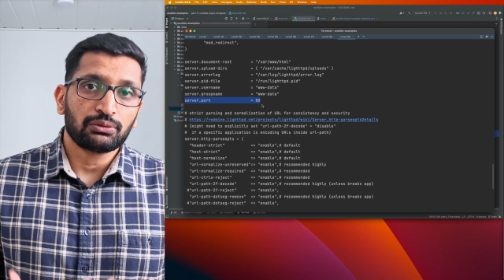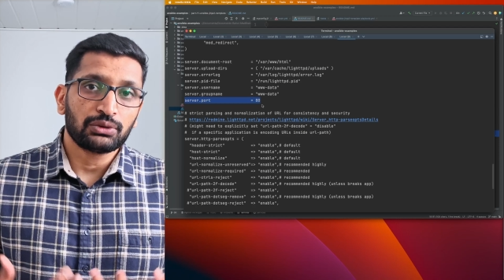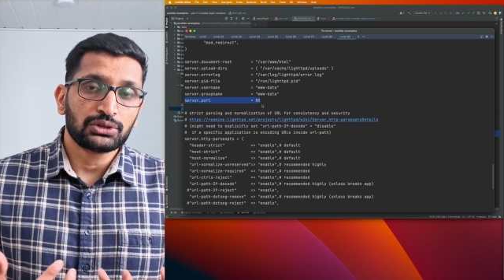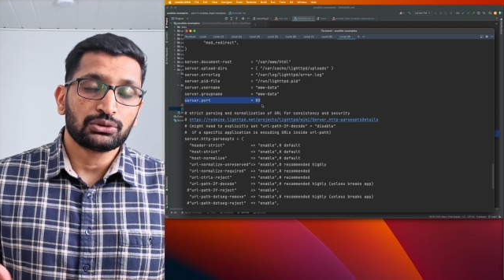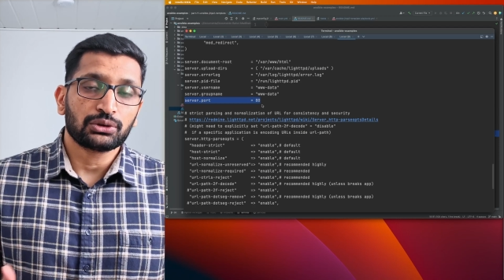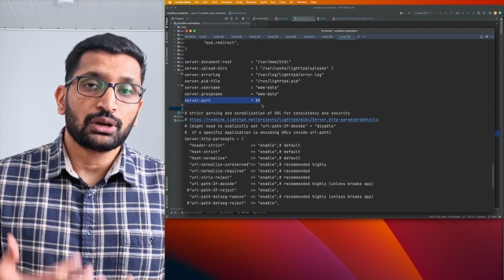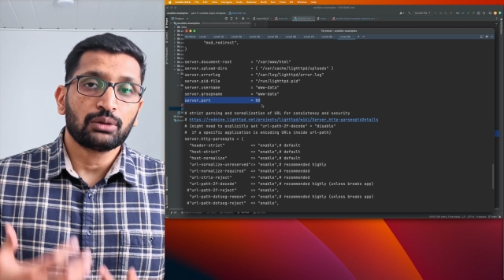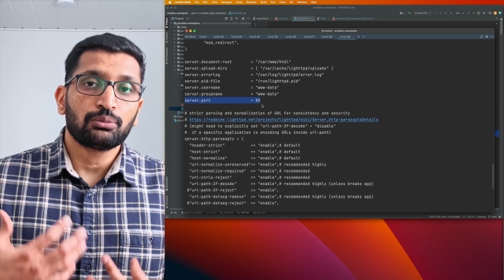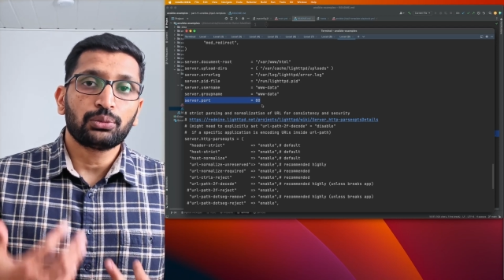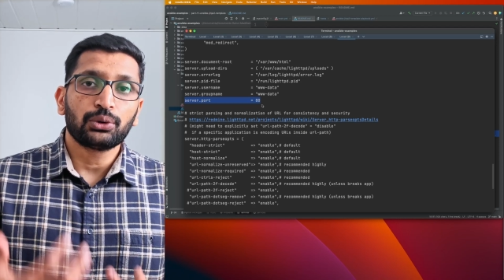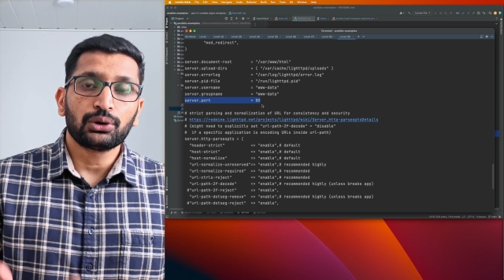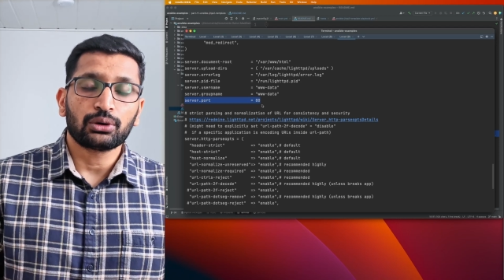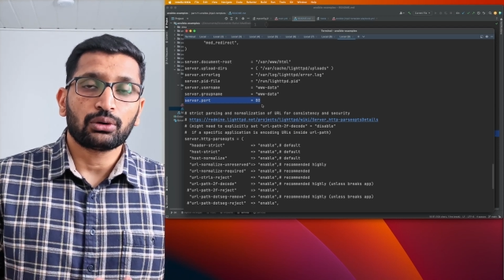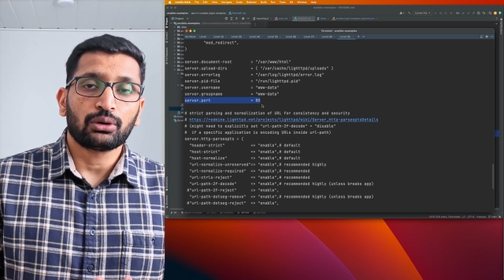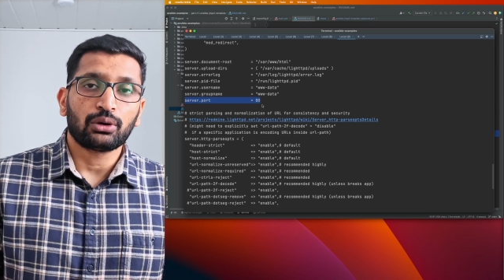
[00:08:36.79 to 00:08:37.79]
which you can
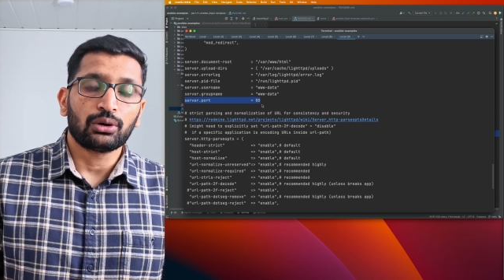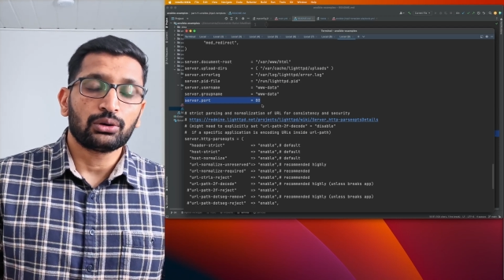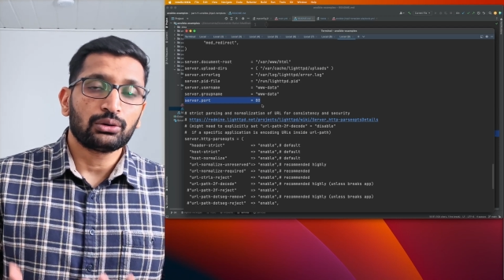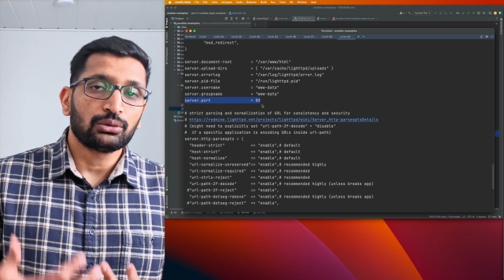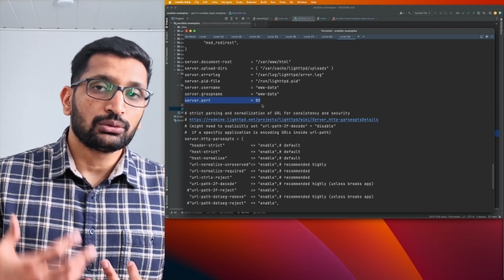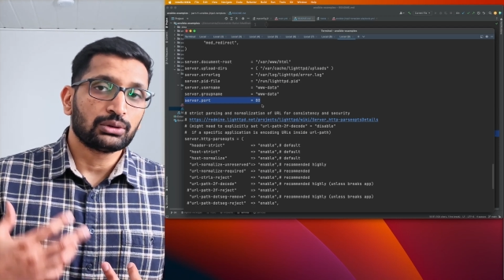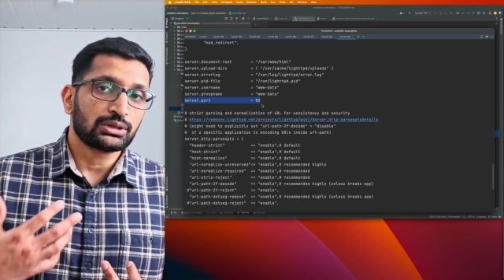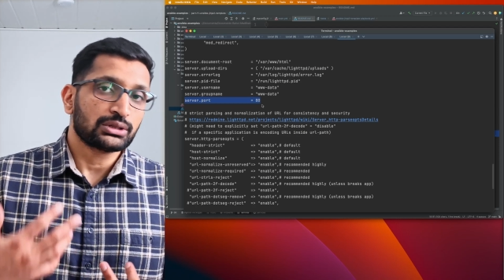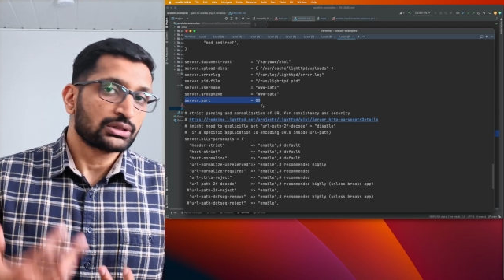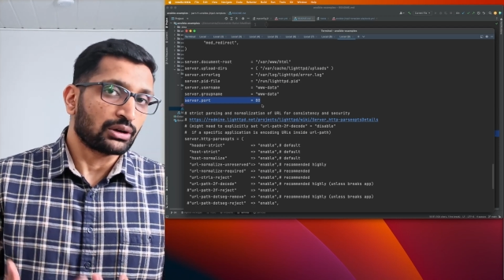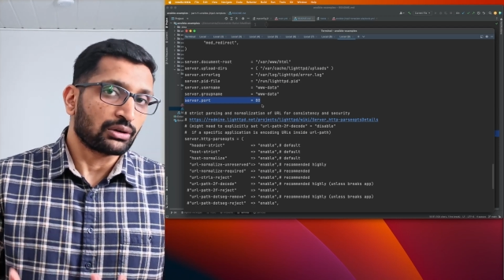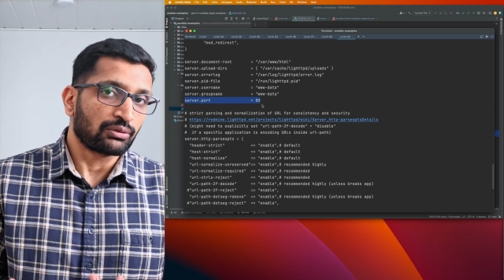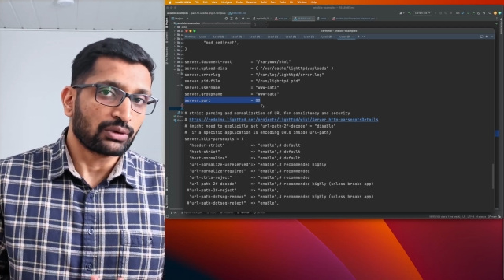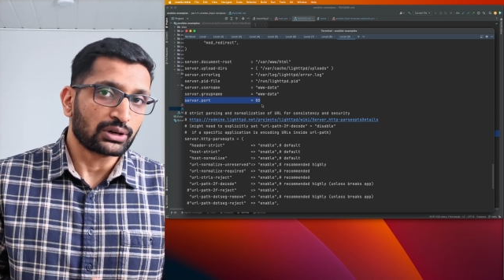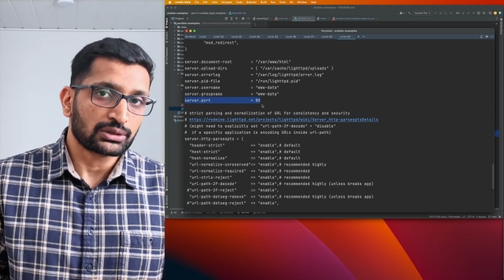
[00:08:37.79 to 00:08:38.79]
put onto the
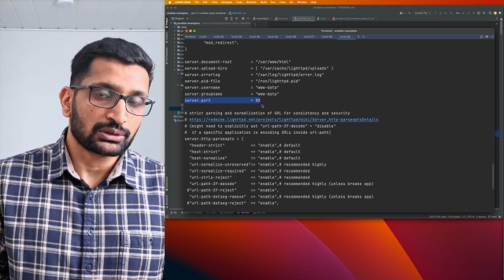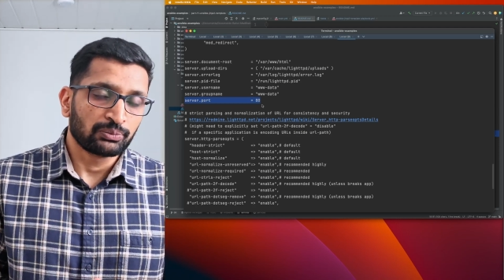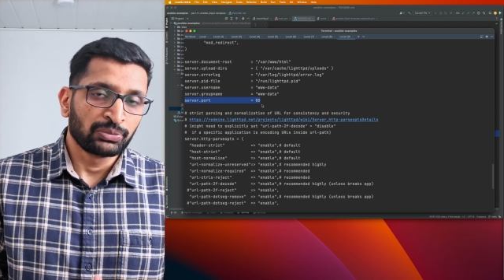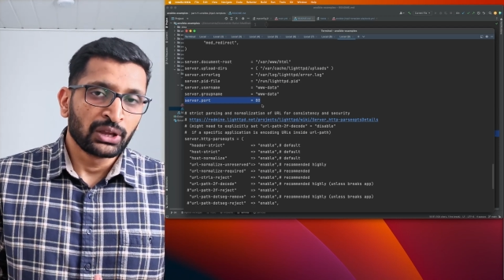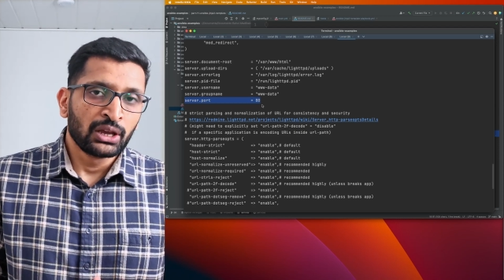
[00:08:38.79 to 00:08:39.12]
servers.